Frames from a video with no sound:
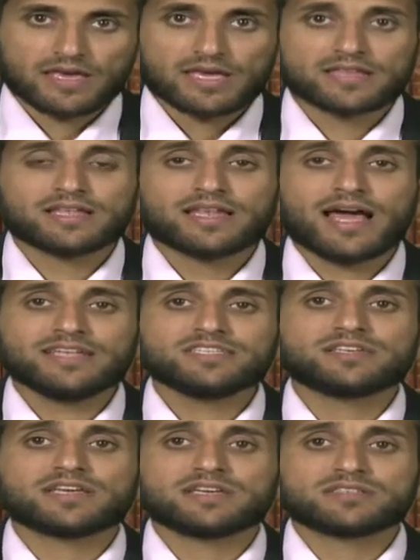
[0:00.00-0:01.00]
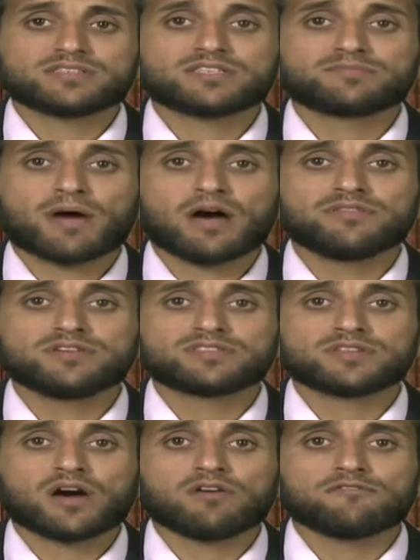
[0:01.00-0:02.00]
In the latter case, his
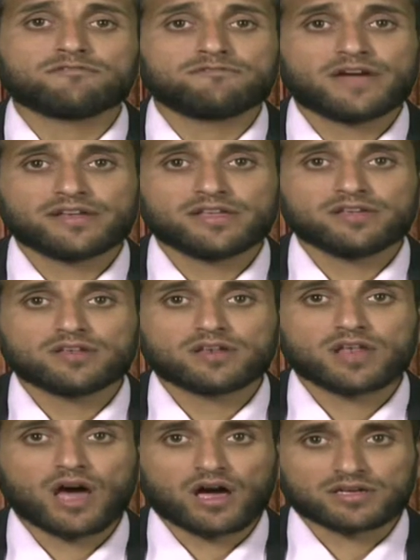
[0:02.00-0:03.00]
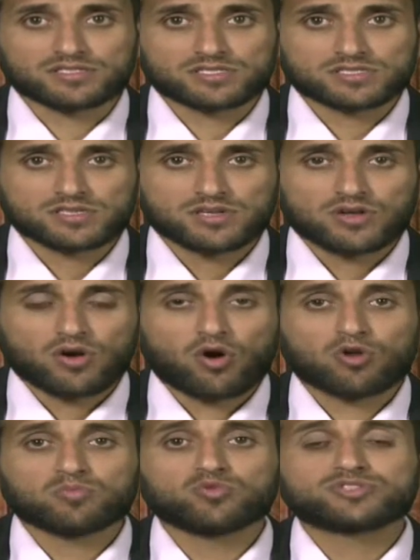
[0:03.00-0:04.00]
powers are very large,
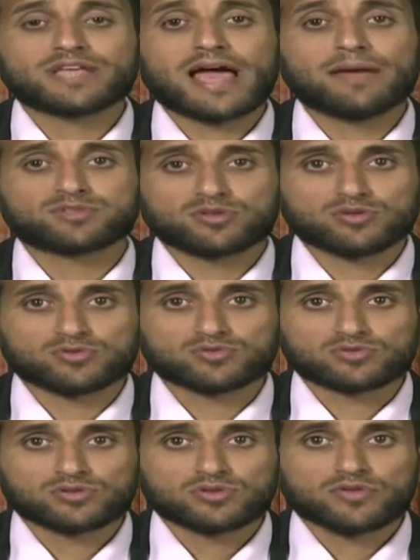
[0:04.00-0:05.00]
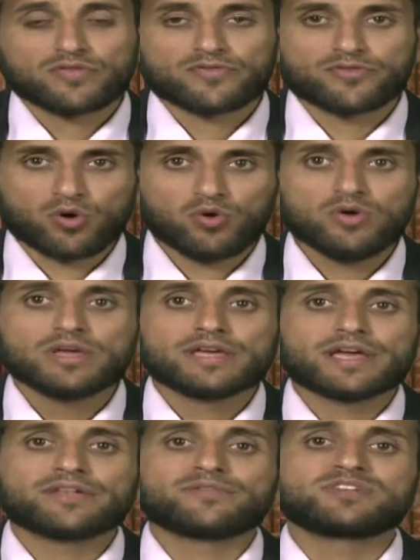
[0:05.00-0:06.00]
almost absolute, though
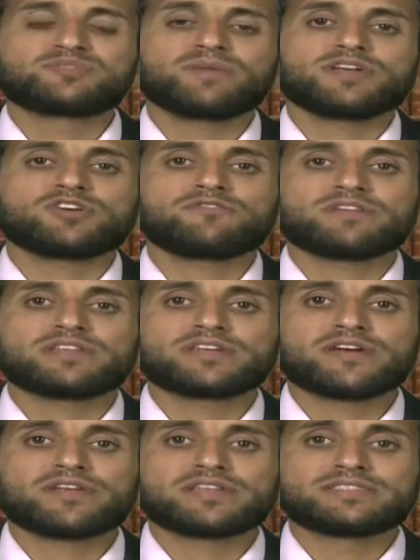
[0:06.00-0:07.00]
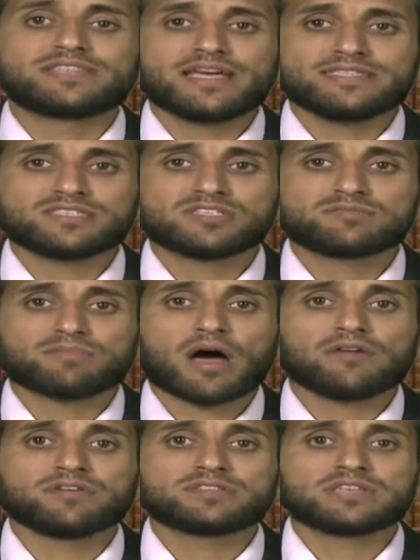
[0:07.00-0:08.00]
in respect of incurring debts, his
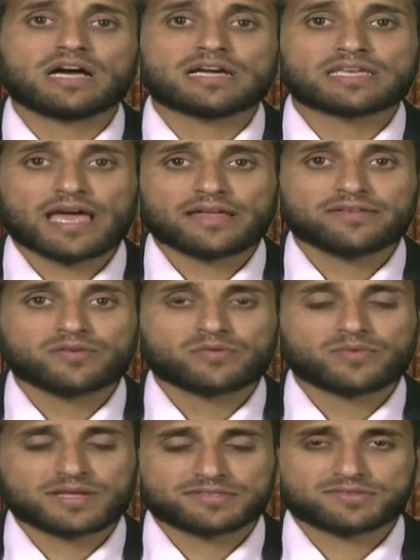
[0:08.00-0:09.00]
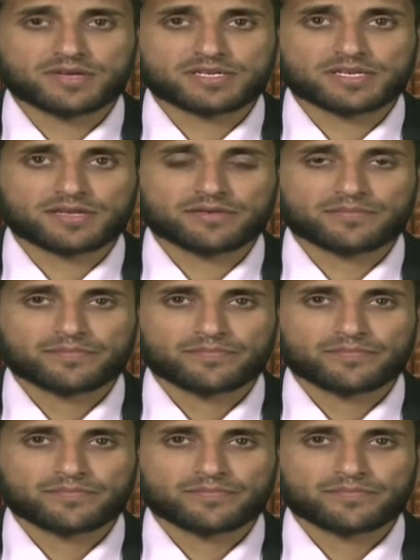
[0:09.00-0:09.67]
powers are again restricted.